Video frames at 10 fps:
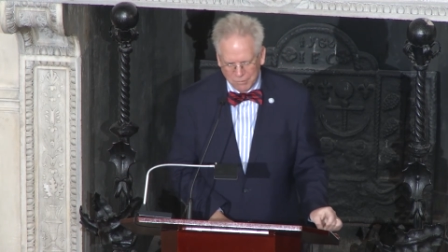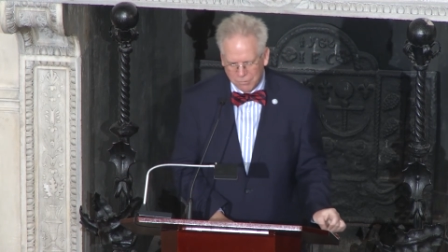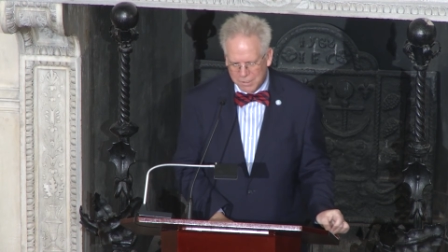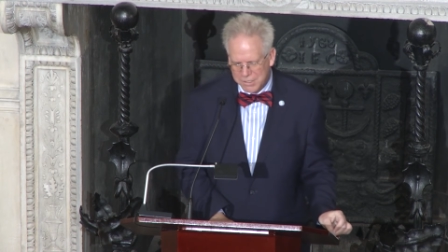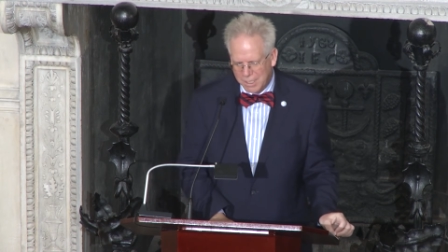
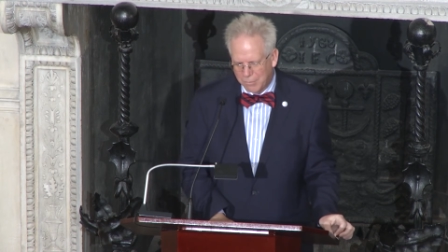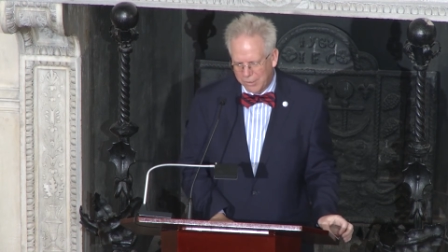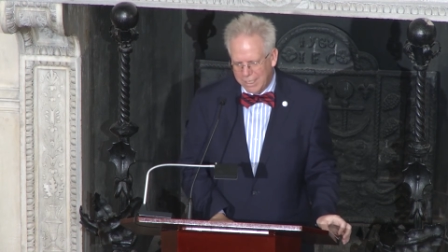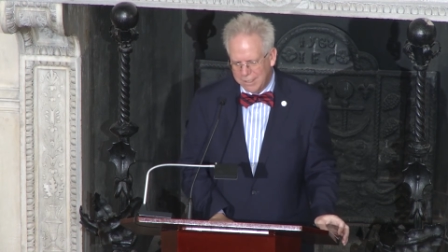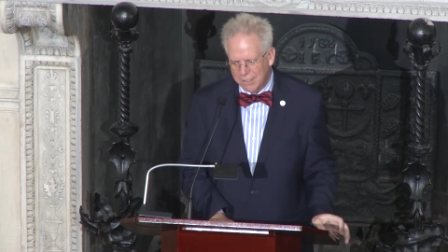before
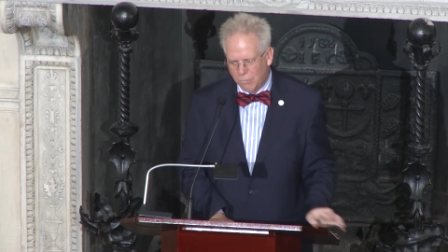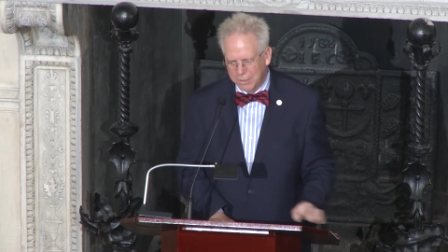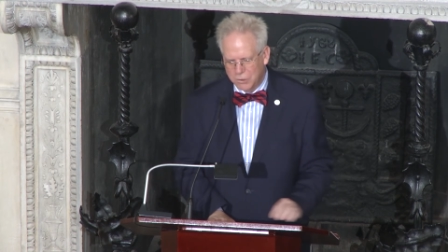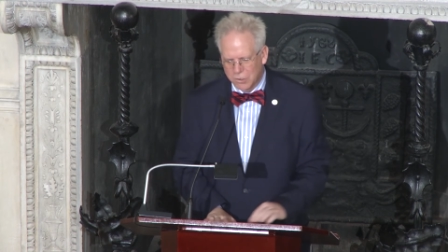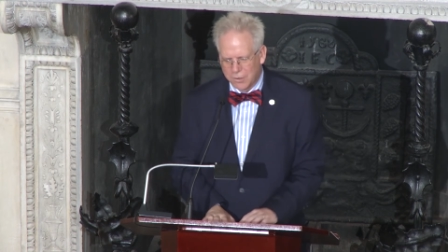summer ended,
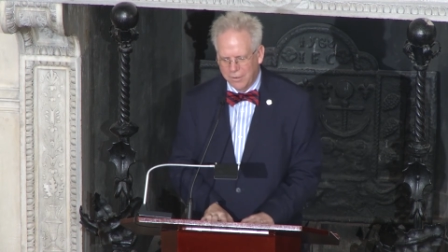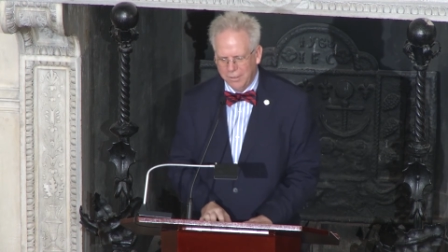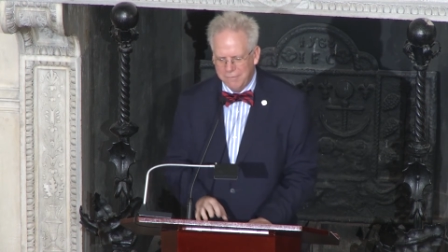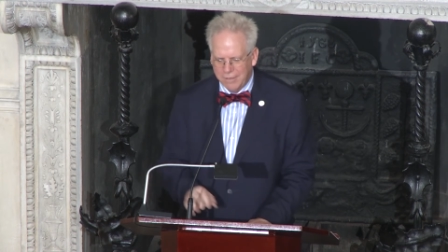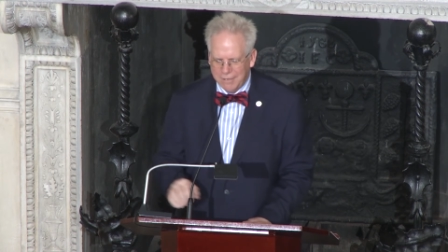one
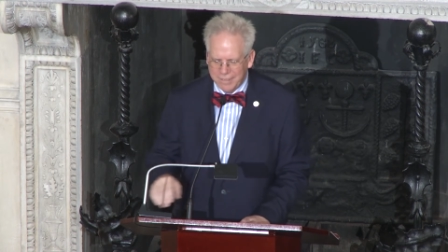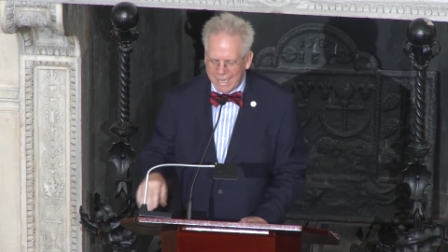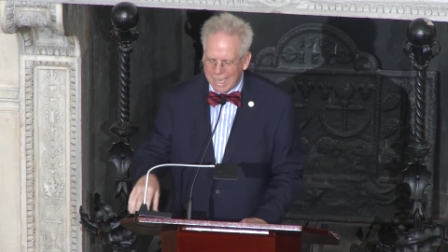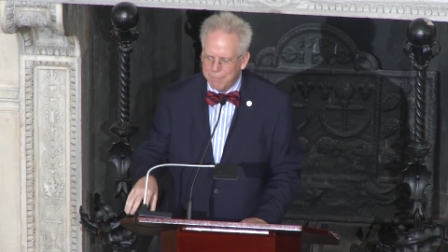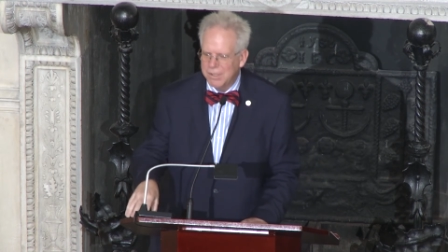colonel and 5
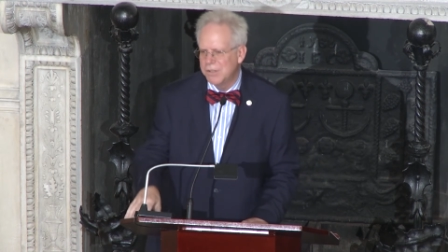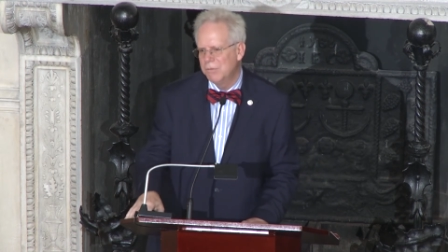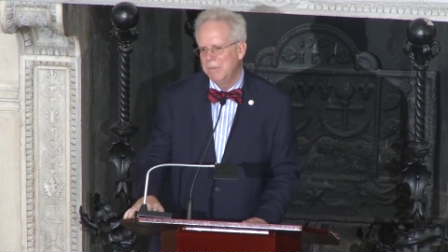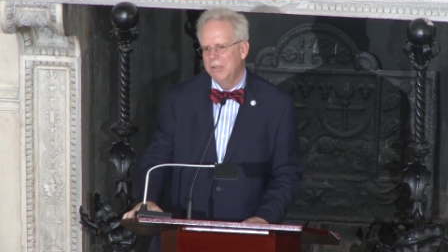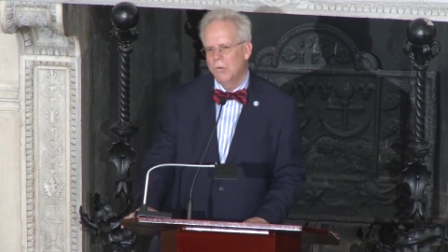captains
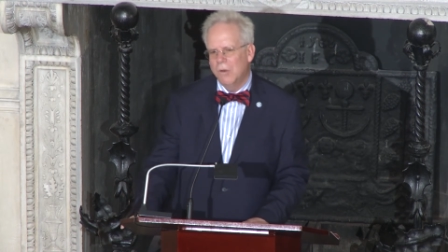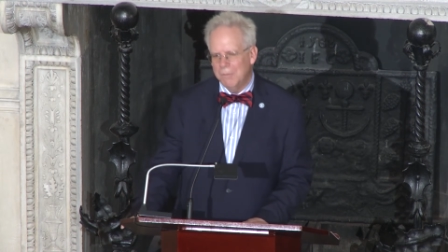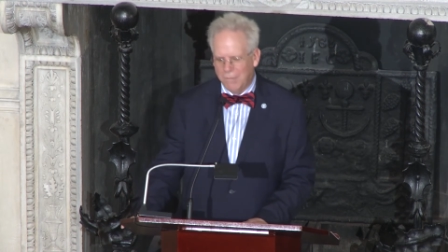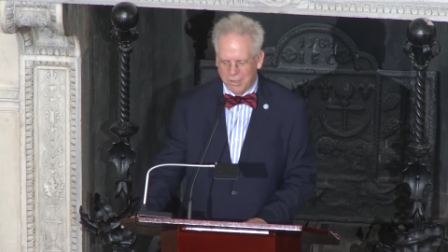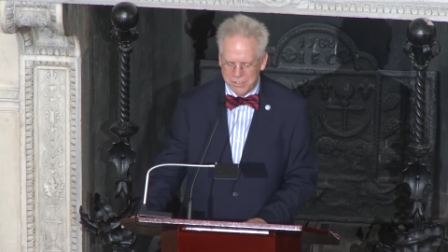would be
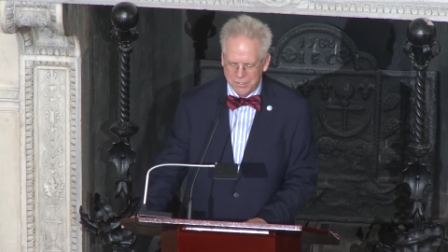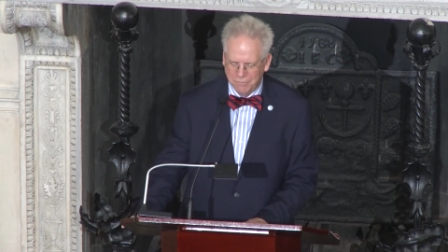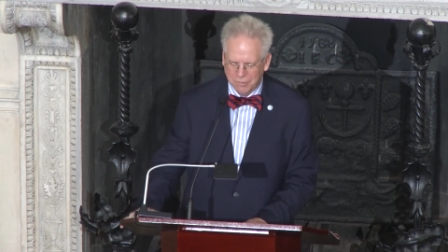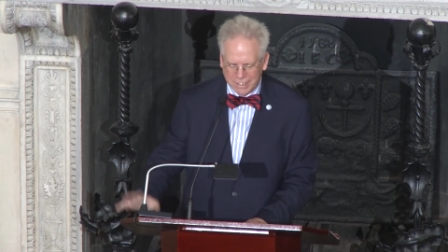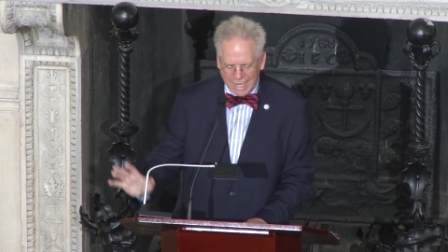
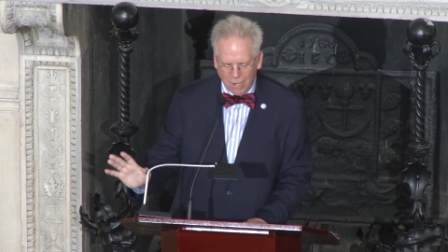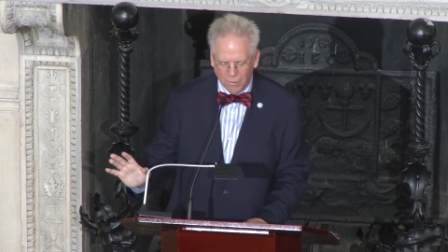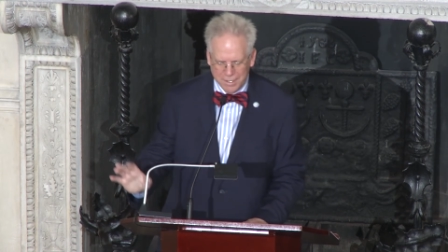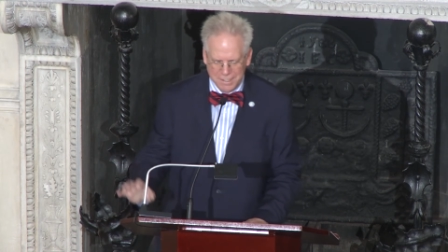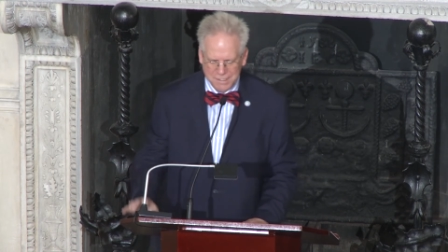court-martialed for
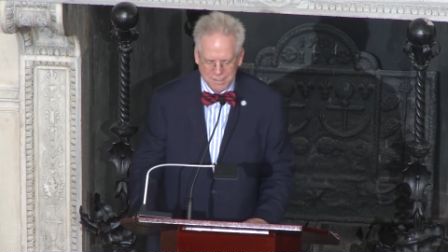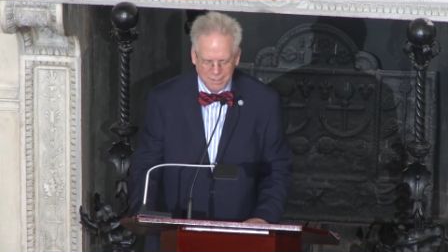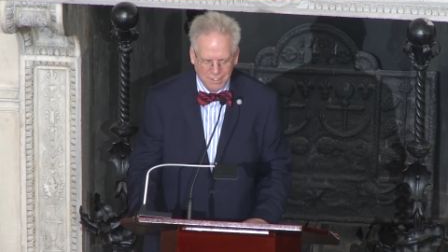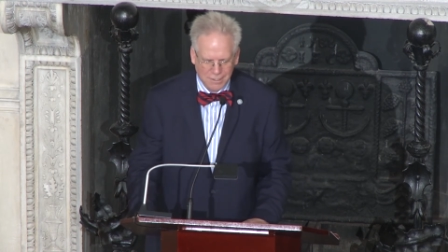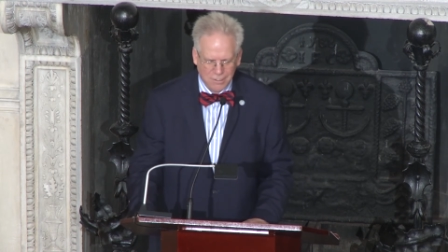cowardice,
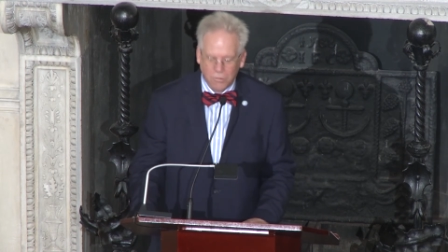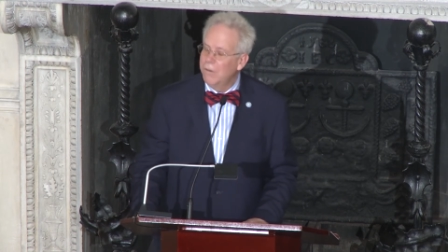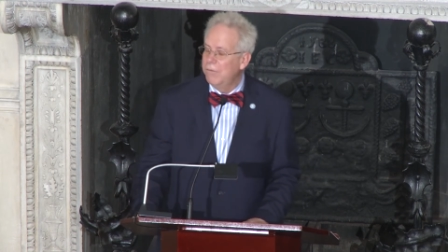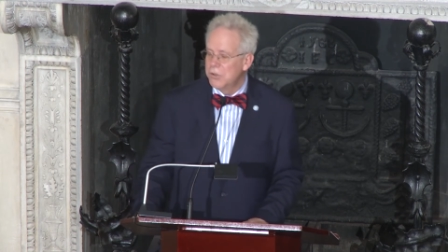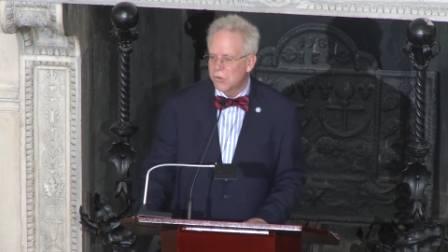
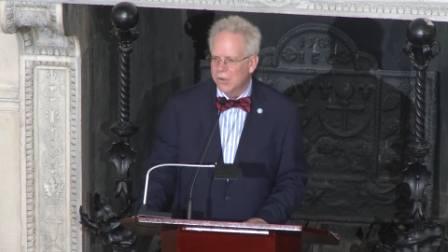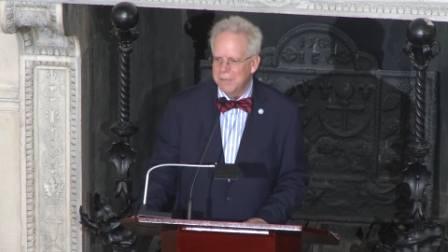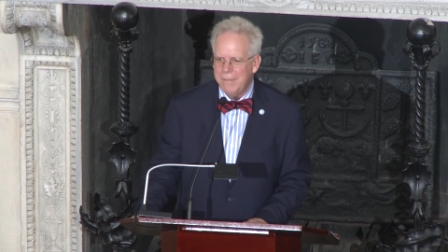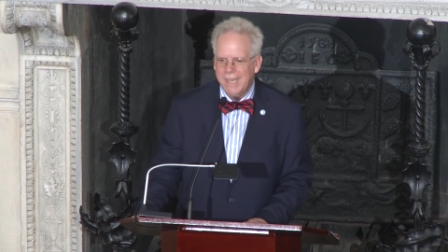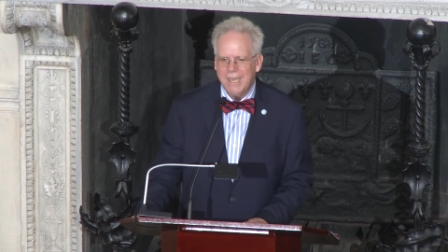or for
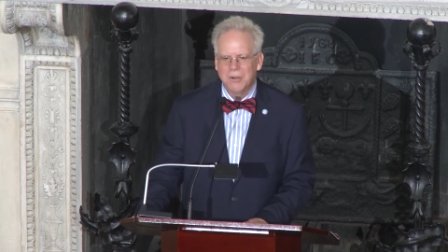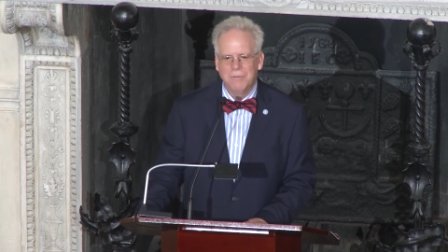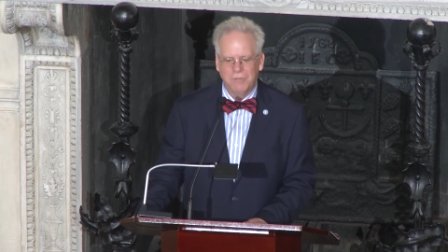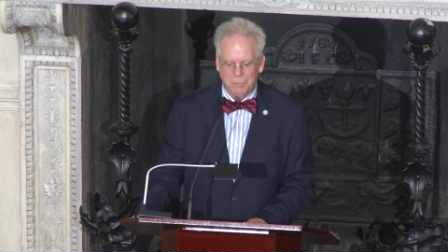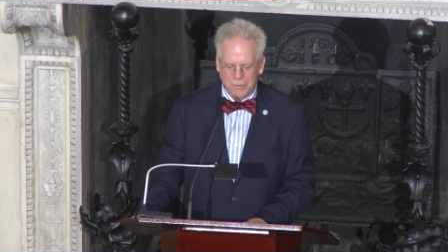drawing pay or
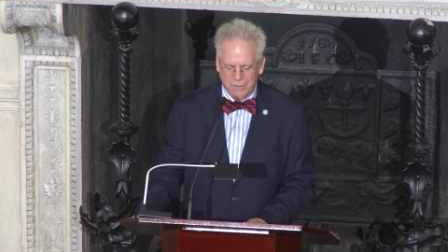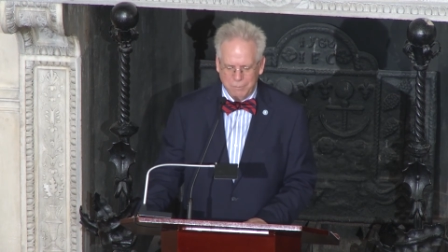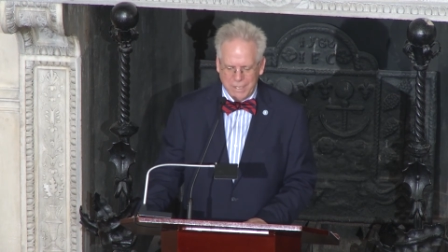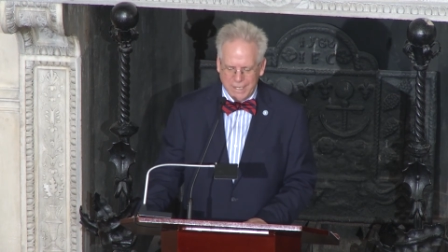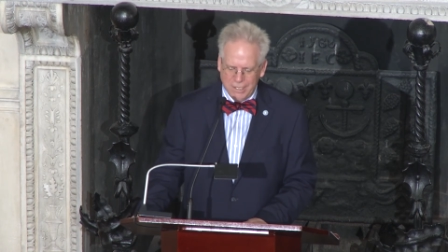for
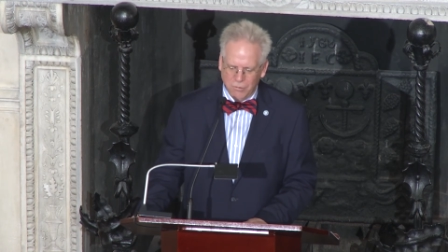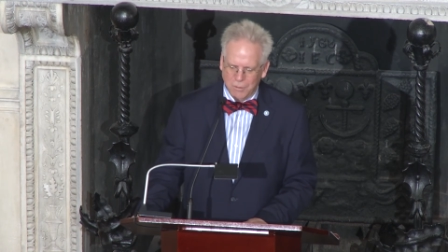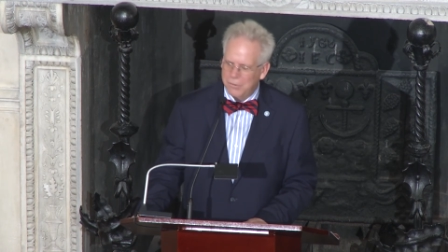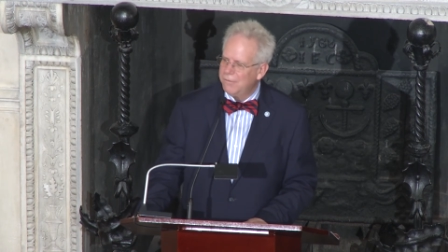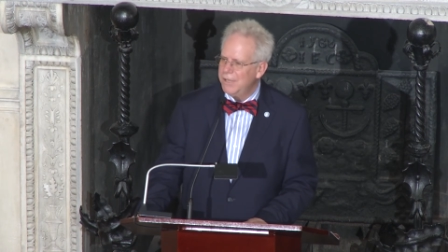pay or
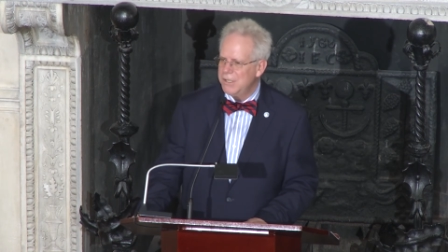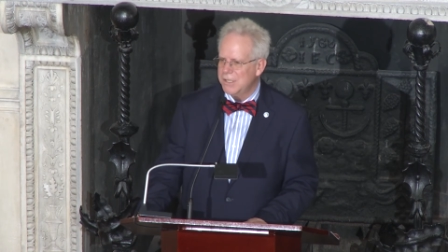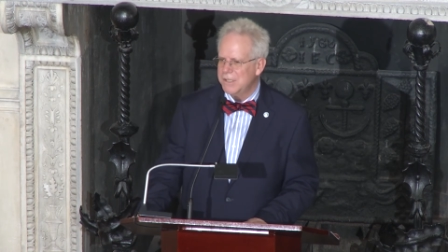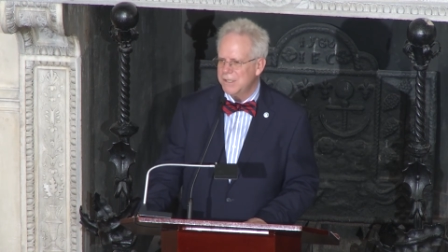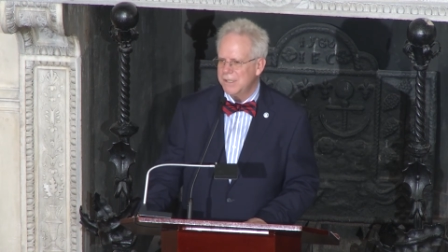
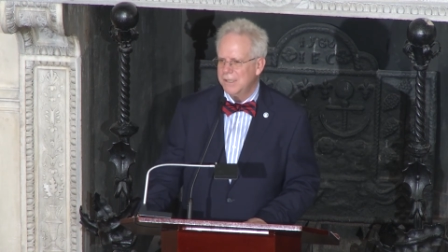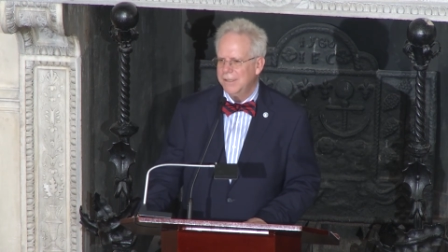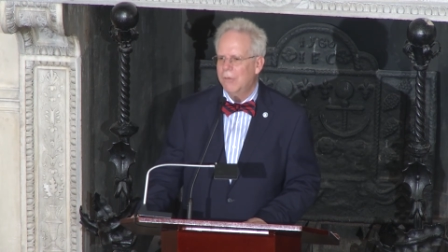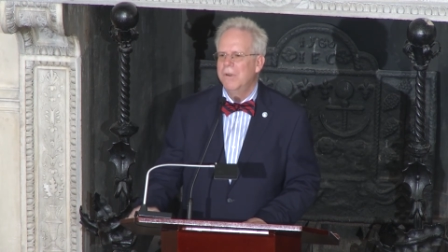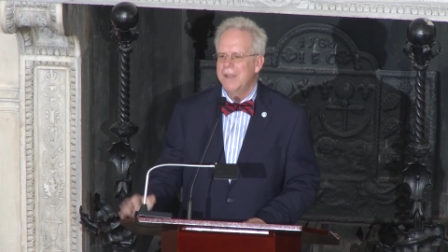provisions
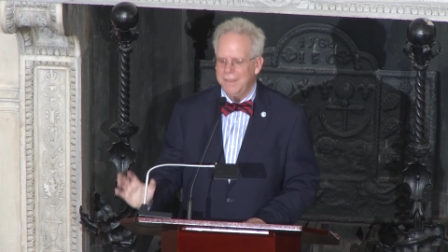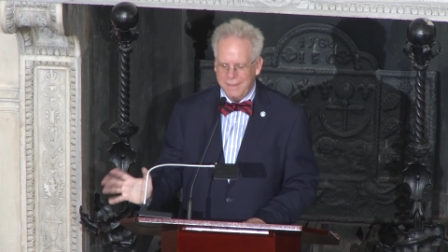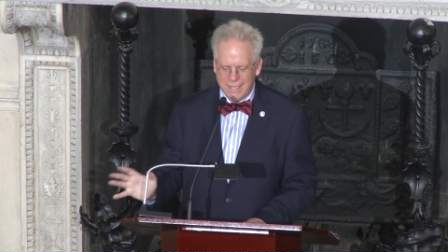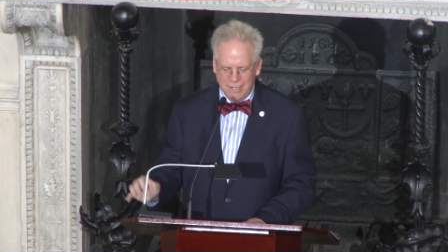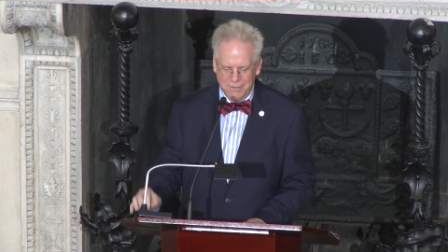that were not
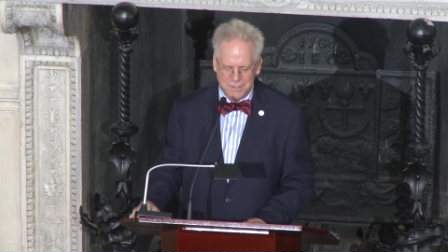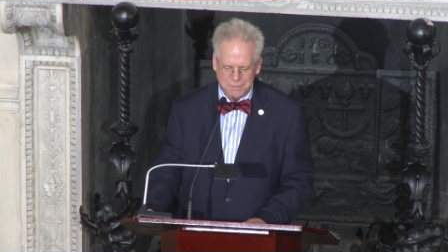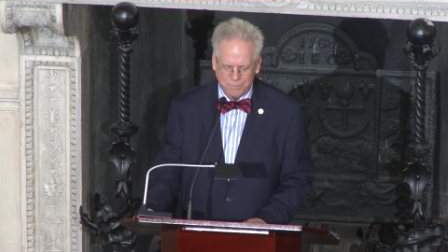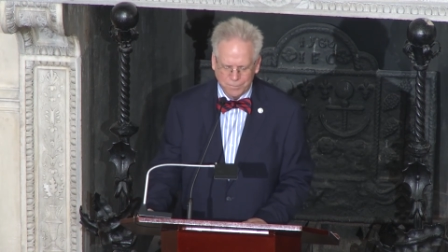theirs.